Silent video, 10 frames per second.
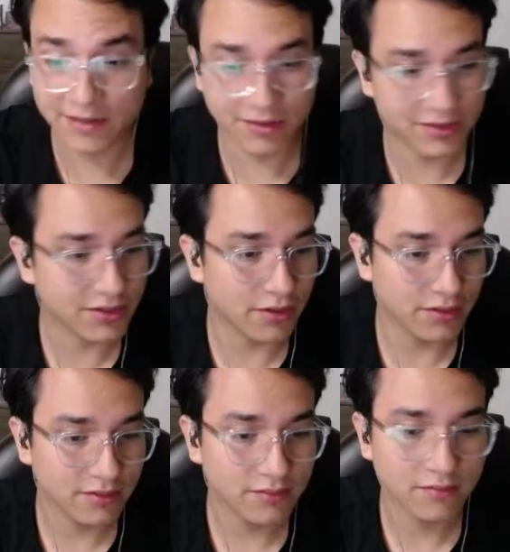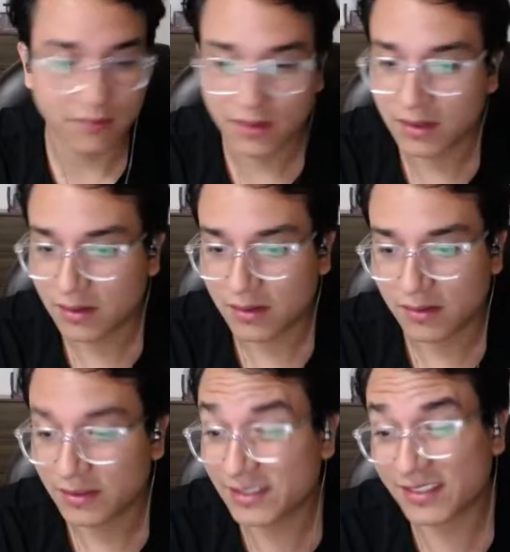code. It's
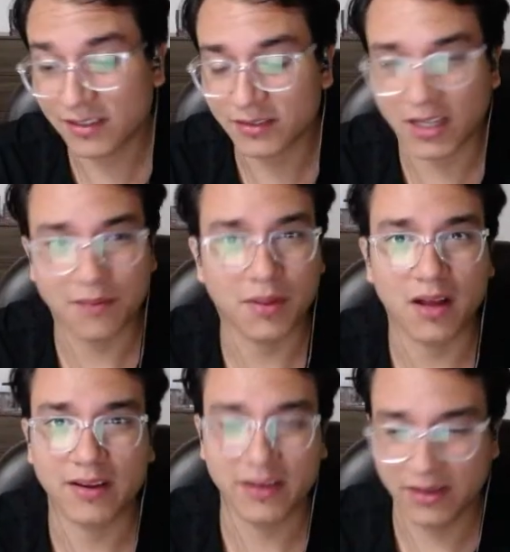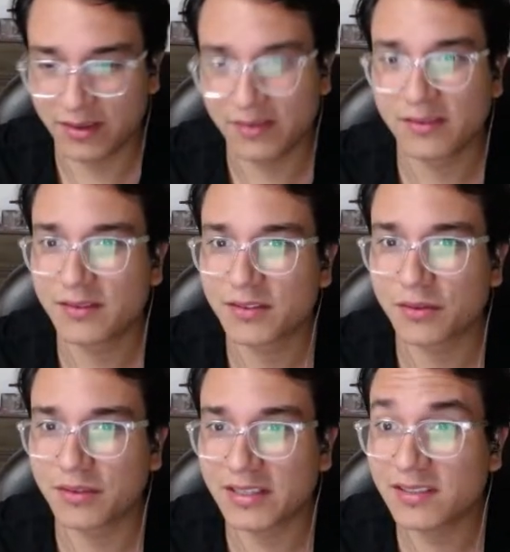still non-blocking. So
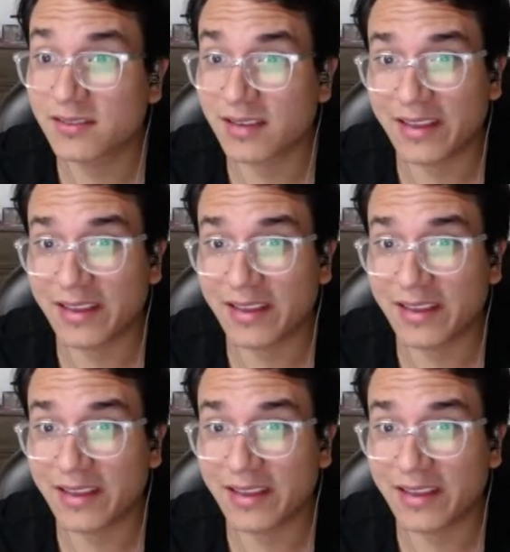this, I think